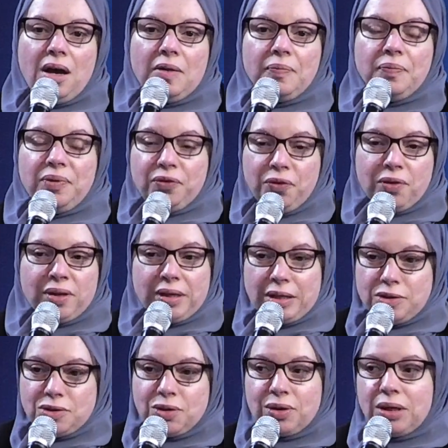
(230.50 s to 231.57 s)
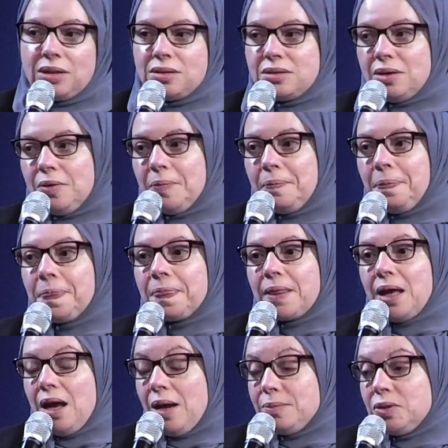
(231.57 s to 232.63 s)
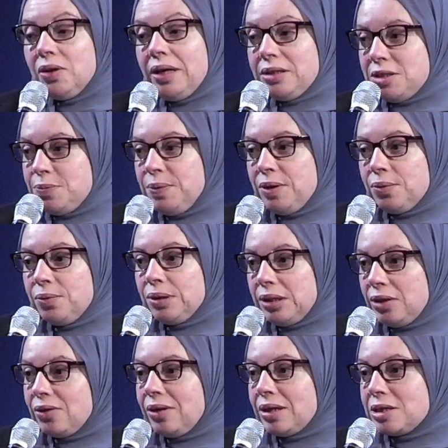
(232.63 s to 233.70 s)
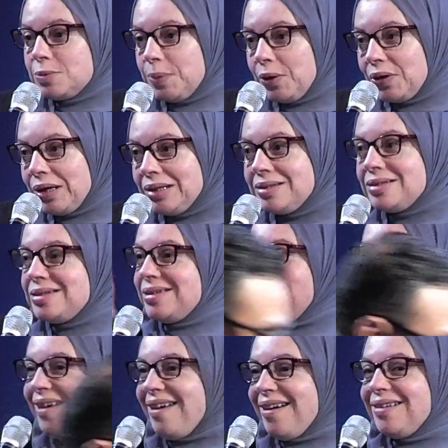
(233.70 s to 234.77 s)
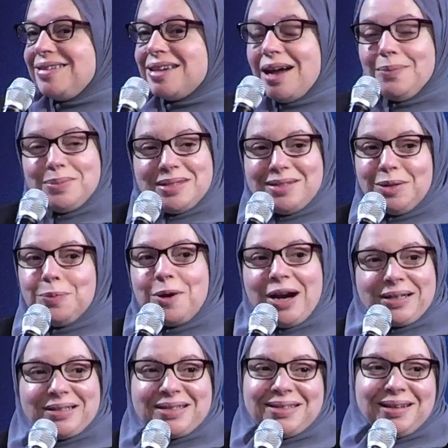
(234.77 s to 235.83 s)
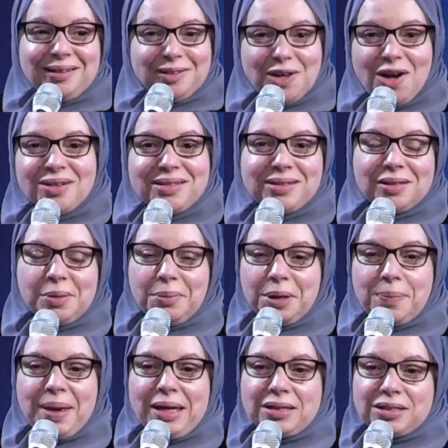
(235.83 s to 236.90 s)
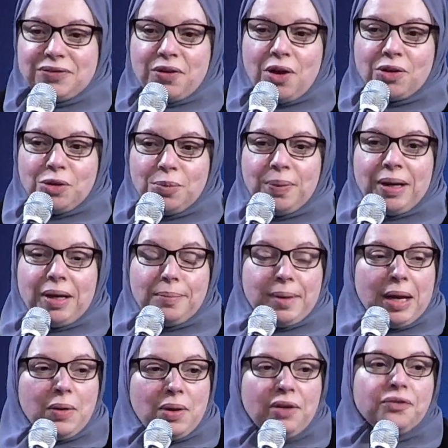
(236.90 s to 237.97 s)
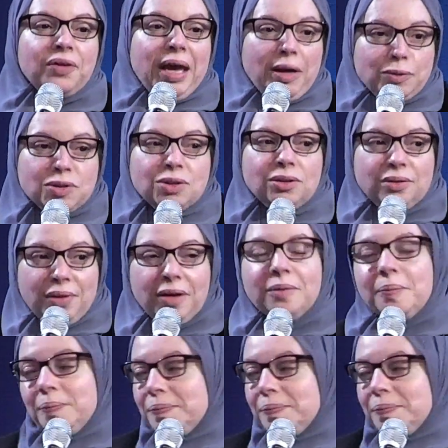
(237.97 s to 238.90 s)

before the Ninth Circuit. So alhamdulillah, it's been a really good experience, and I'm still practicing law, still at McManus Faulkner, but I'm now of counsel there.